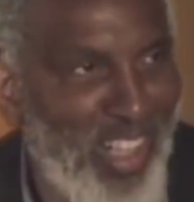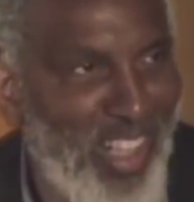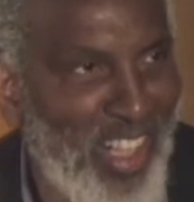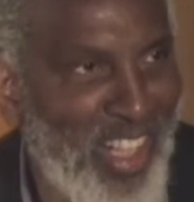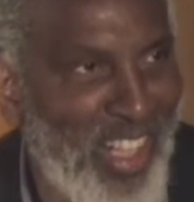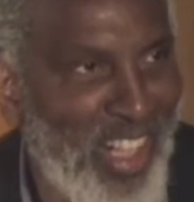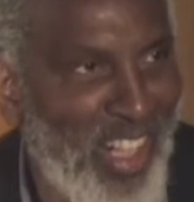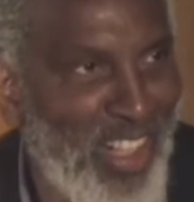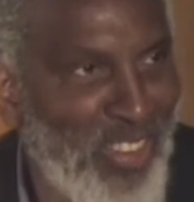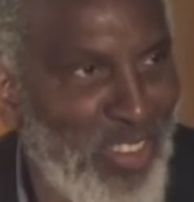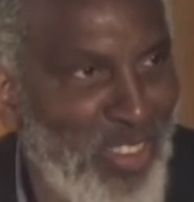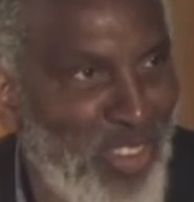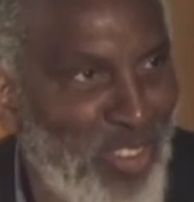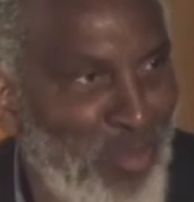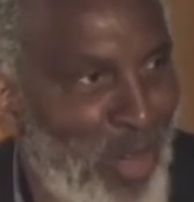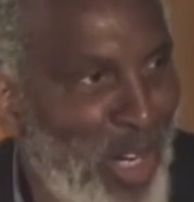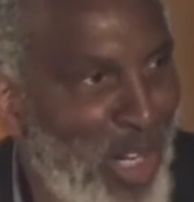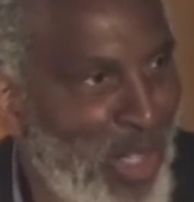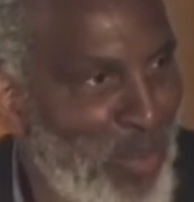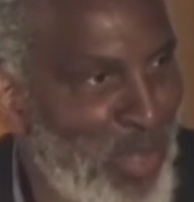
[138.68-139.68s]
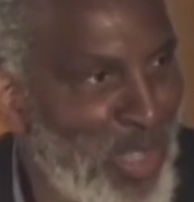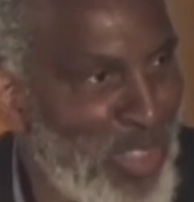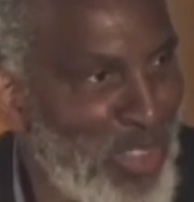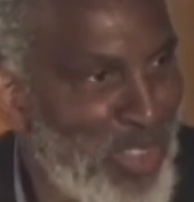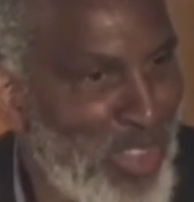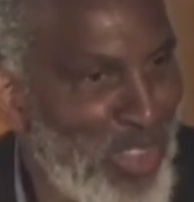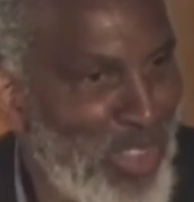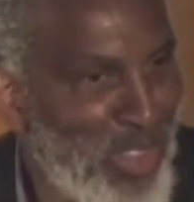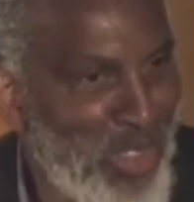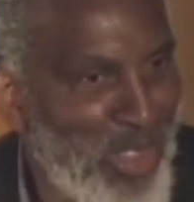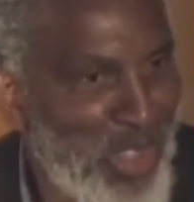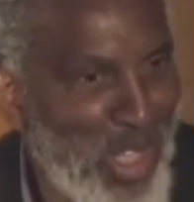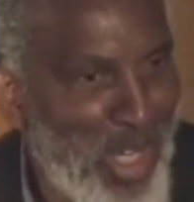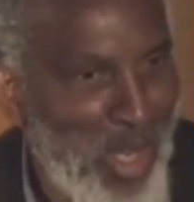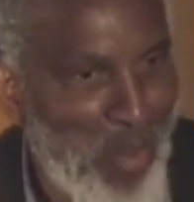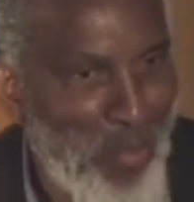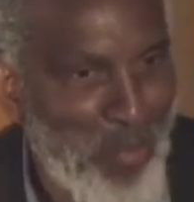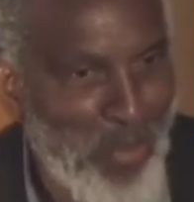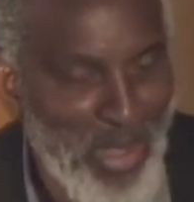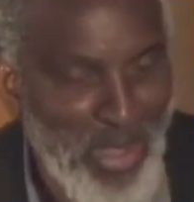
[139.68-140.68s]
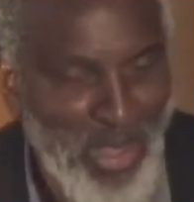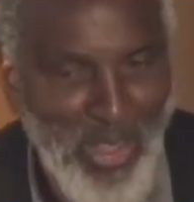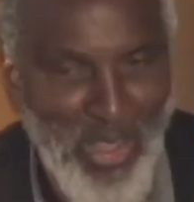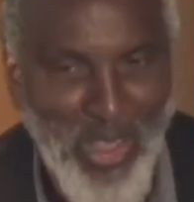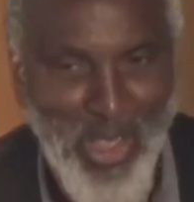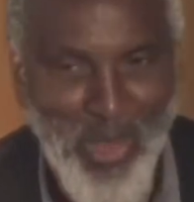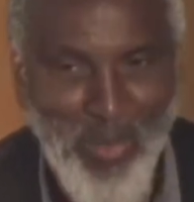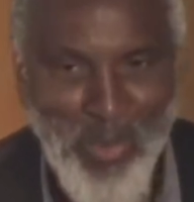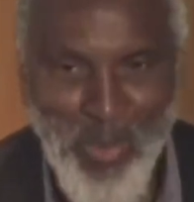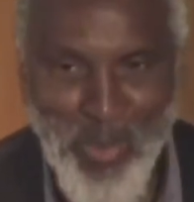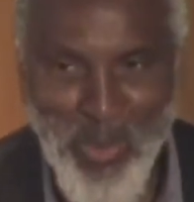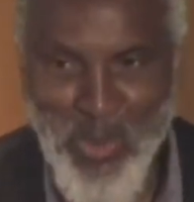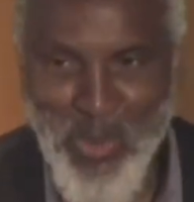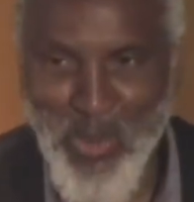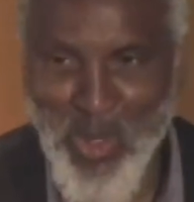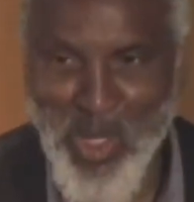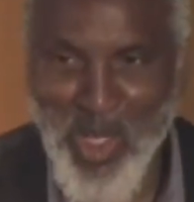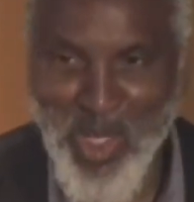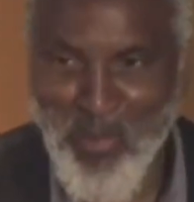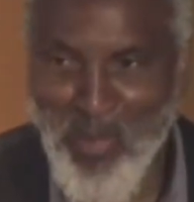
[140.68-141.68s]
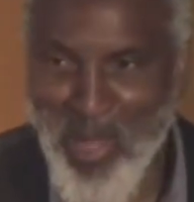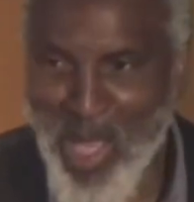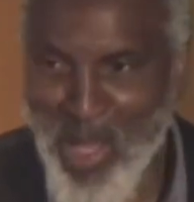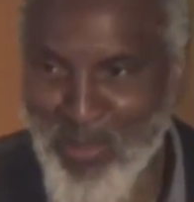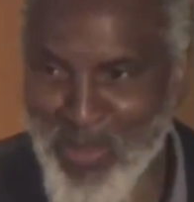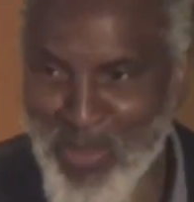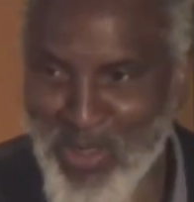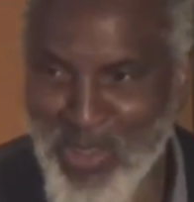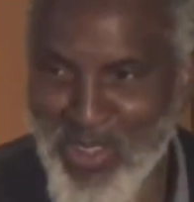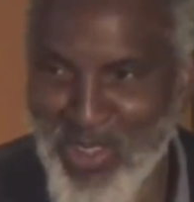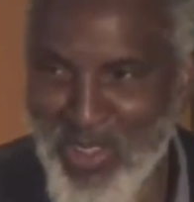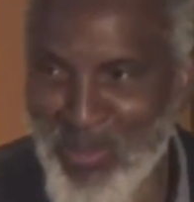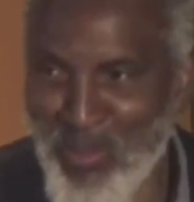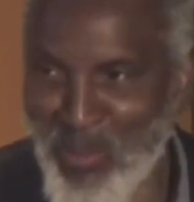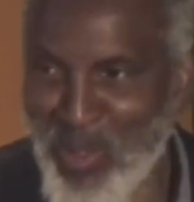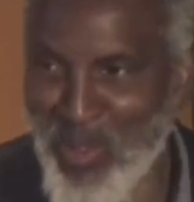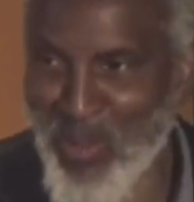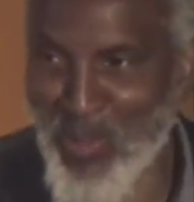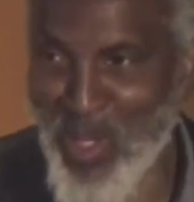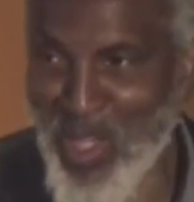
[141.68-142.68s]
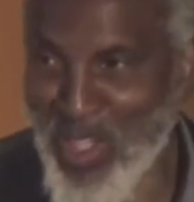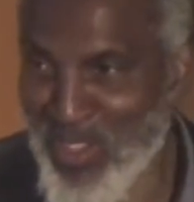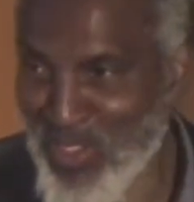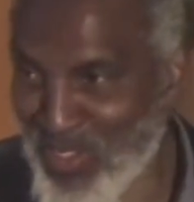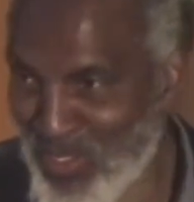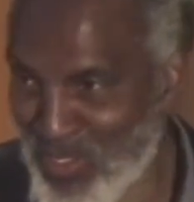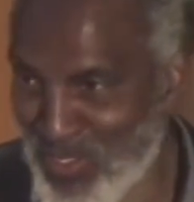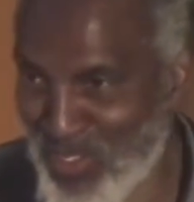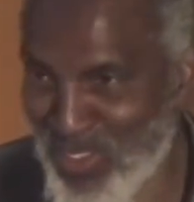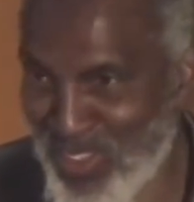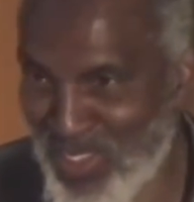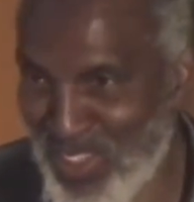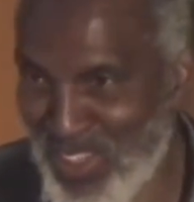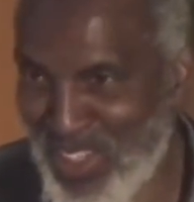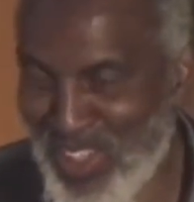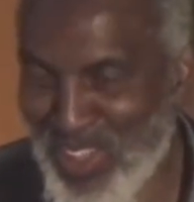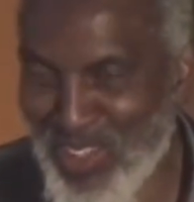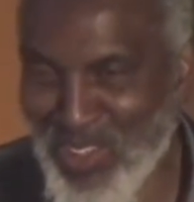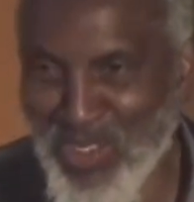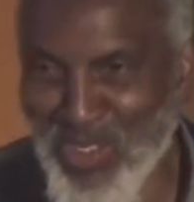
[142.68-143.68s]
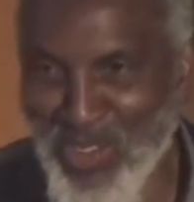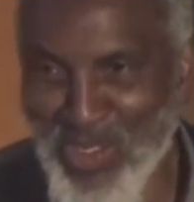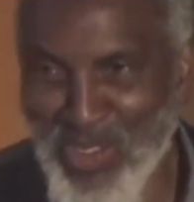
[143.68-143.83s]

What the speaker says: don't know if Marguerite's here, but literally we were drawing maps with crayons. So the